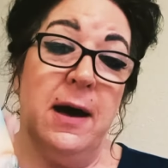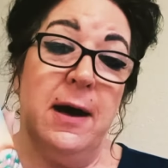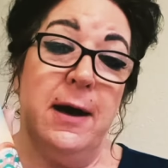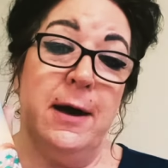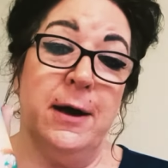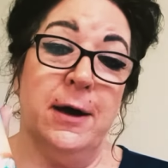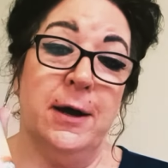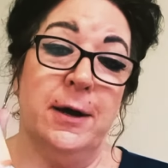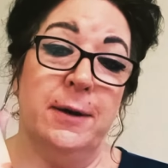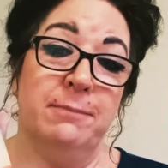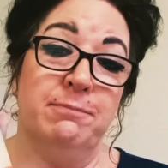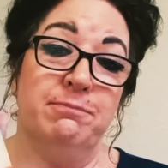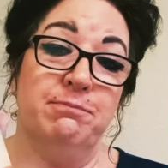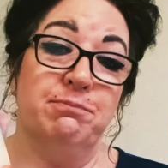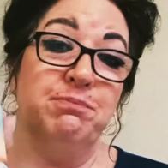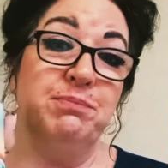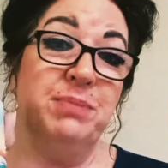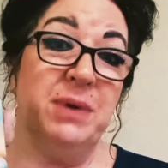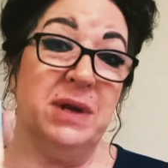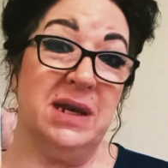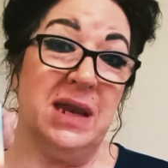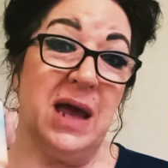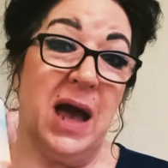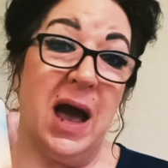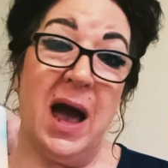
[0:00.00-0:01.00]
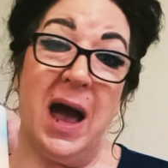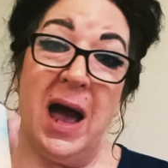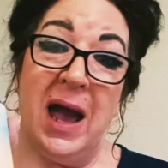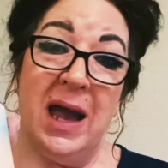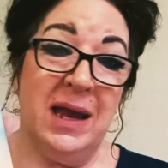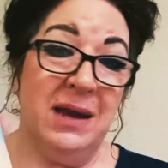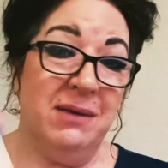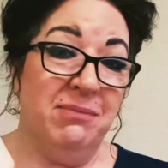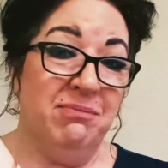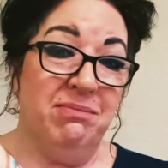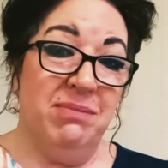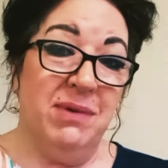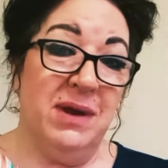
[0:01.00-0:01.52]
Um, but
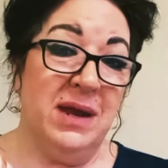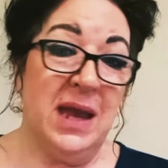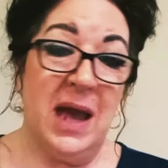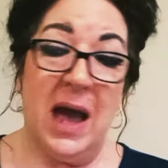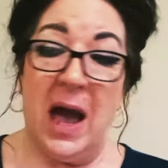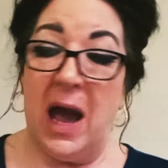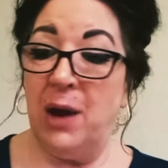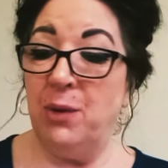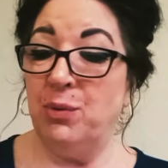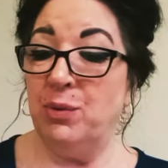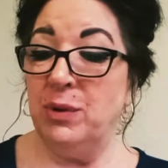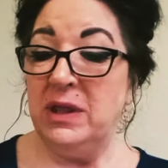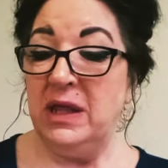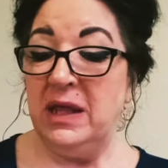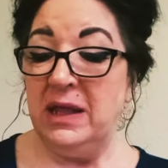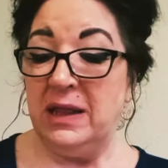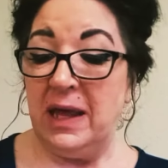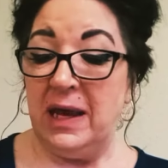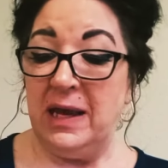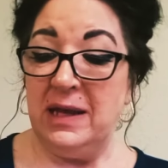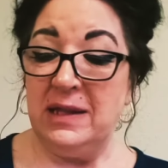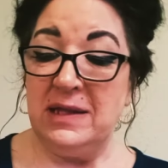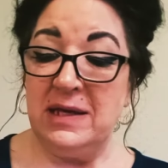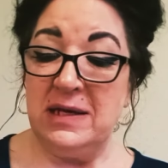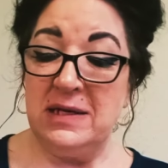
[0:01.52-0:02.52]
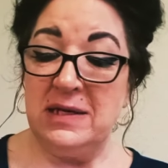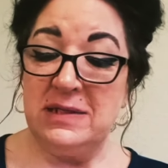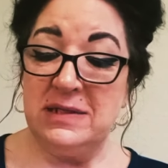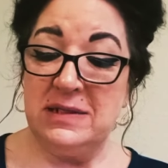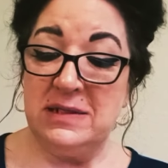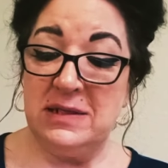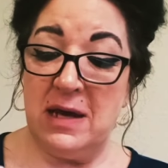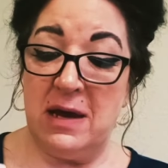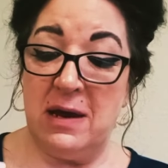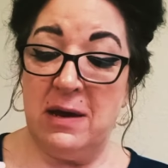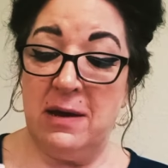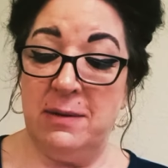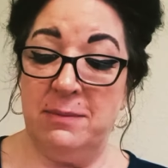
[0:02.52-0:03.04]
I, yeah, I really like this,
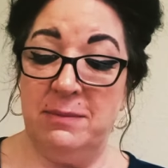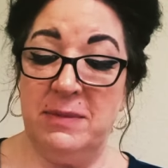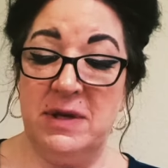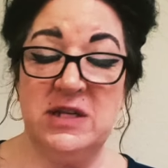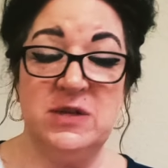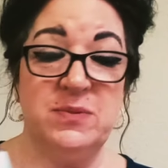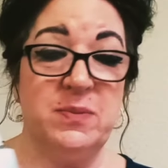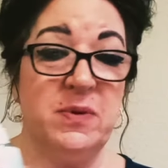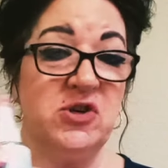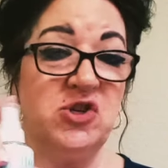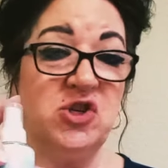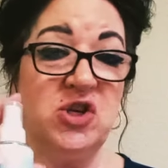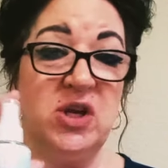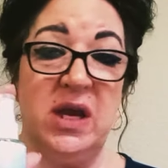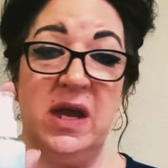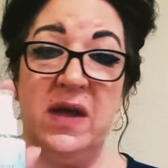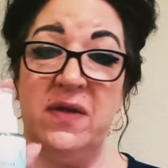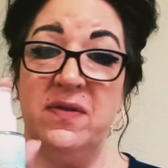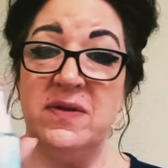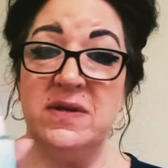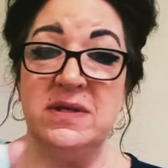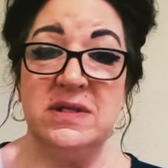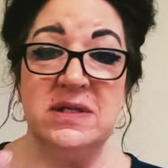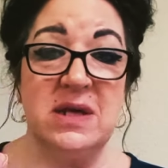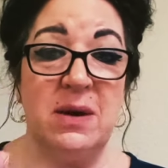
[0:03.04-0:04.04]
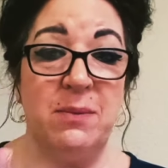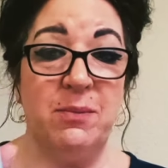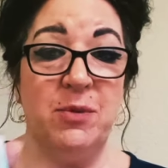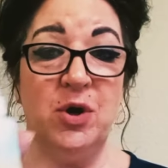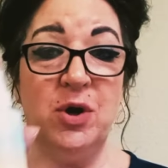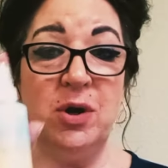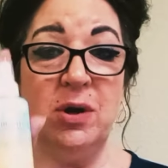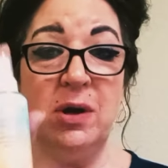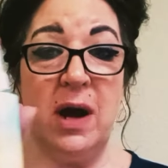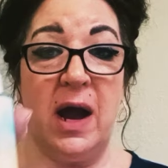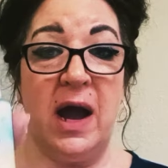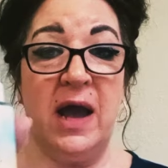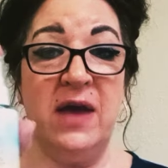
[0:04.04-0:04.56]
um, especially in the
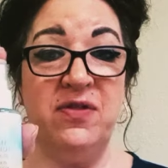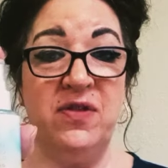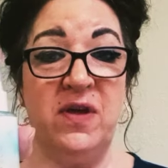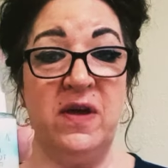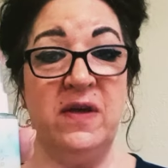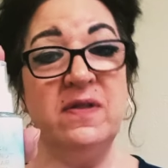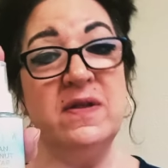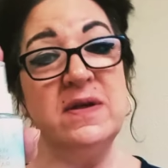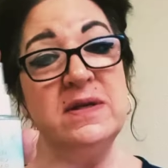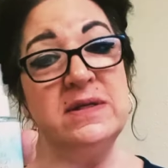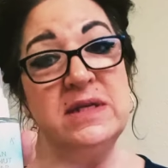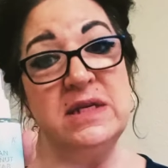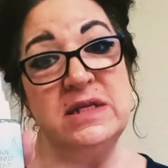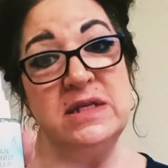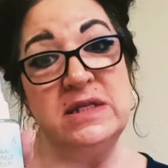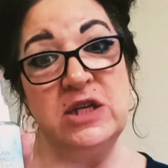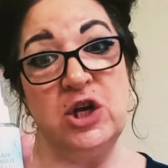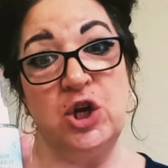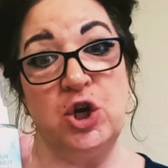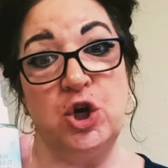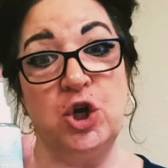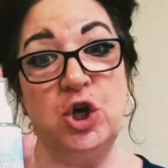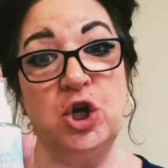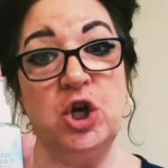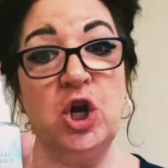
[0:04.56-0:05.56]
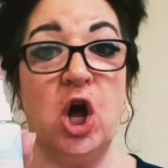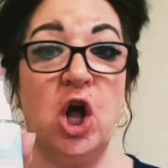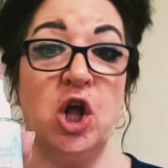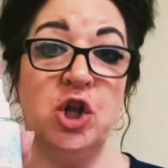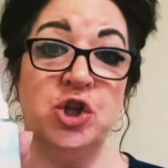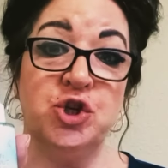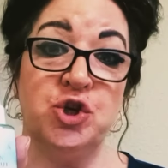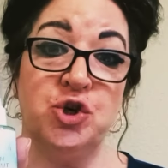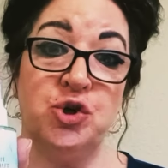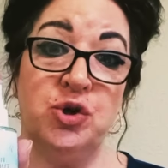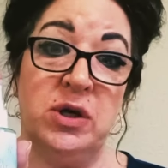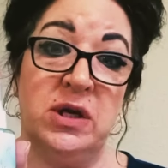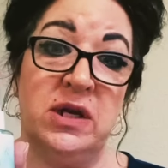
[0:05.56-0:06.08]
summer. I think this is a good
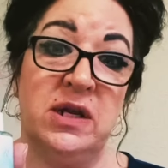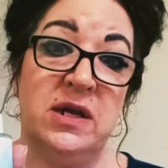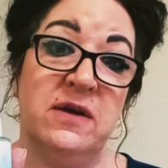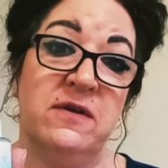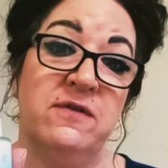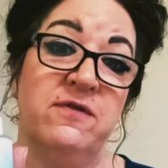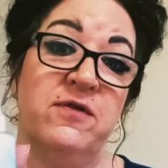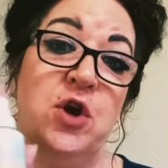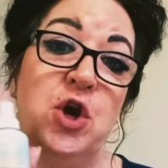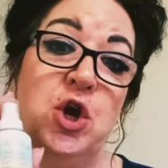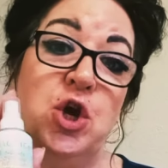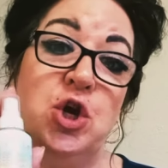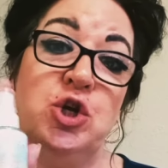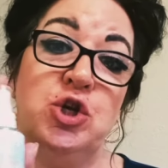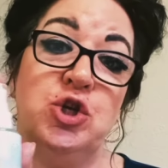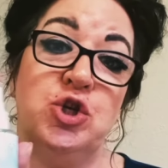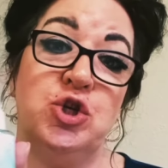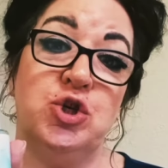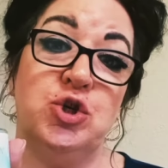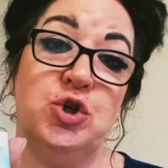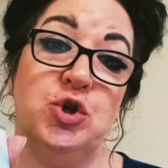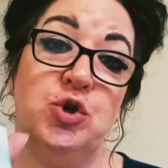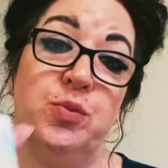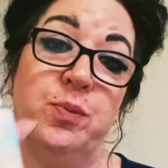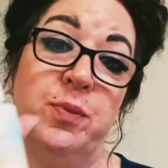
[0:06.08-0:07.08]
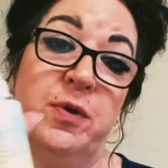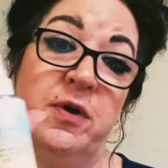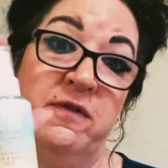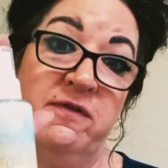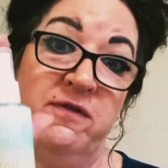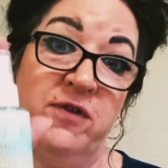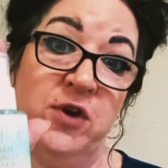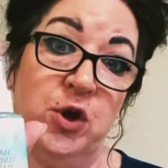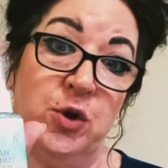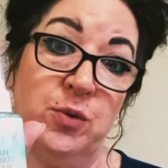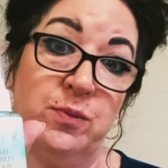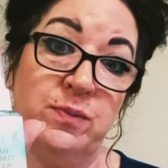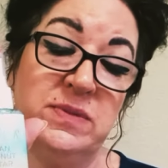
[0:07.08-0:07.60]
alternative to
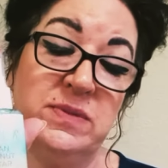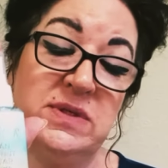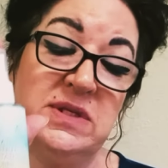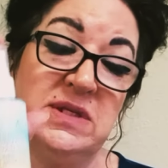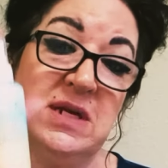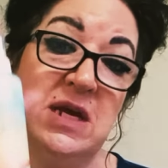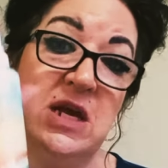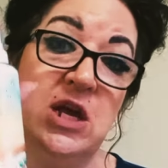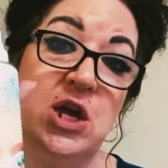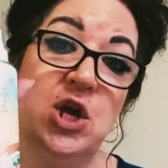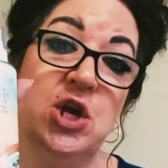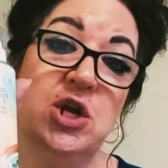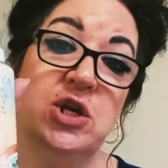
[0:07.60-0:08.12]
perfumes.